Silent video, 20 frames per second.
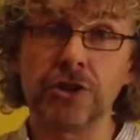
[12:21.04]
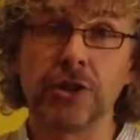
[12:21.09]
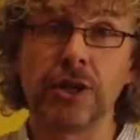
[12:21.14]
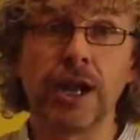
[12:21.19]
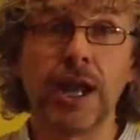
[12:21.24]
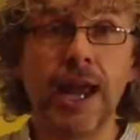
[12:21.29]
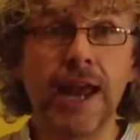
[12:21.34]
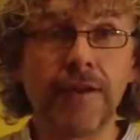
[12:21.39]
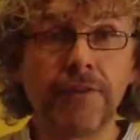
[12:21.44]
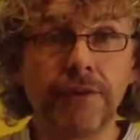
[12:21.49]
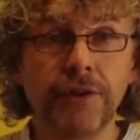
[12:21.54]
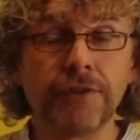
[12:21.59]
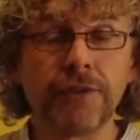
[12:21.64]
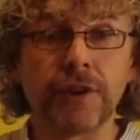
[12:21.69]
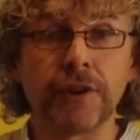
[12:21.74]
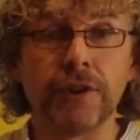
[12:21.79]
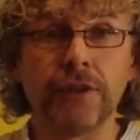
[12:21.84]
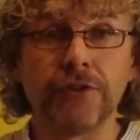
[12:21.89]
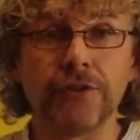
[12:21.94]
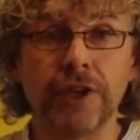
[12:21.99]
by
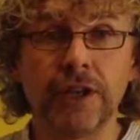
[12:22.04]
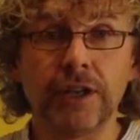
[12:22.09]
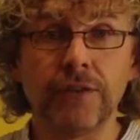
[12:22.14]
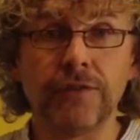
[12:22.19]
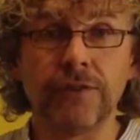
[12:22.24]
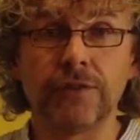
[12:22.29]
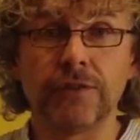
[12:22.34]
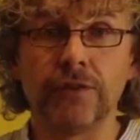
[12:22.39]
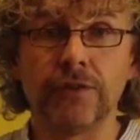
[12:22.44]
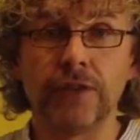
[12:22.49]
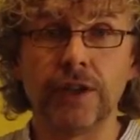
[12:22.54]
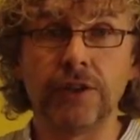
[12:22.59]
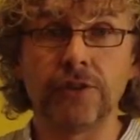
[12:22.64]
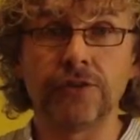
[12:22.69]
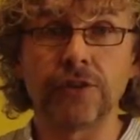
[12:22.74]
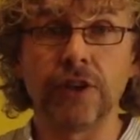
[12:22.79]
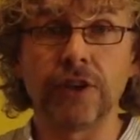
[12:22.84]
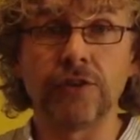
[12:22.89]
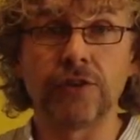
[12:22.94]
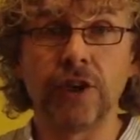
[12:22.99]
definition,
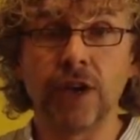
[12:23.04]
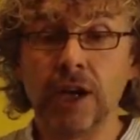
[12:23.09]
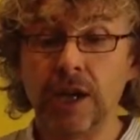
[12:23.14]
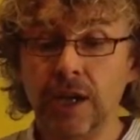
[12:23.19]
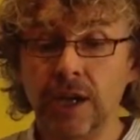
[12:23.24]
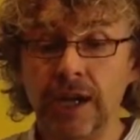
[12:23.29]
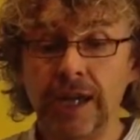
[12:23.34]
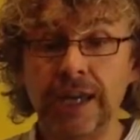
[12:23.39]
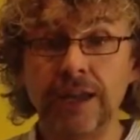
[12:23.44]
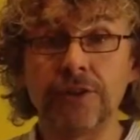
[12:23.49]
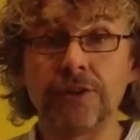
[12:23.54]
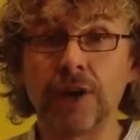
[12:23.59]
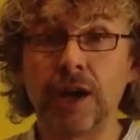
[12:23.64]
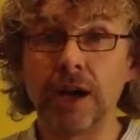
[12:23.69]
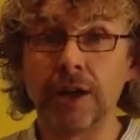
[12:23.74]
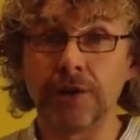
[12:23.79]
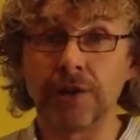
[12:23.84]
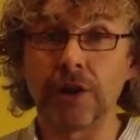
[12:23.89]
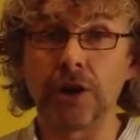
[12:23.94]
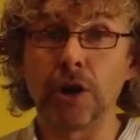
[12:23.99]
everything that's innovative these
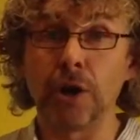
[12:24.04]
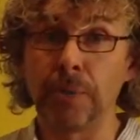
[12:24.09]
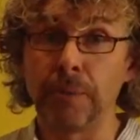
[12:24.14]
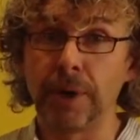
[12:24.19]
days